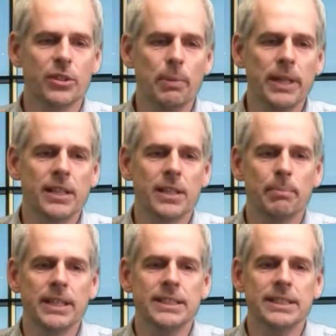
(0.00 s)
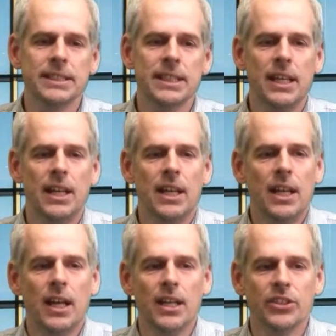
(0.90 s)
campaigns,
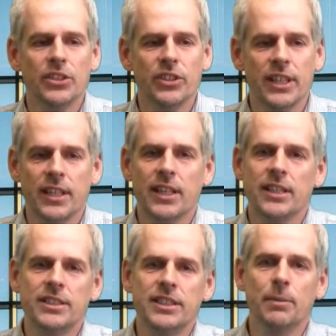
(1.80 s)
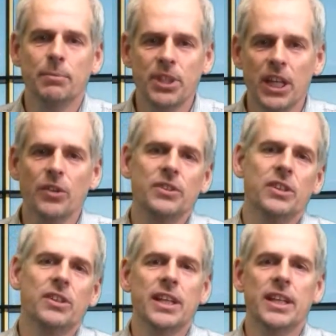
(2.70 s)
so that they can see themselves, okay,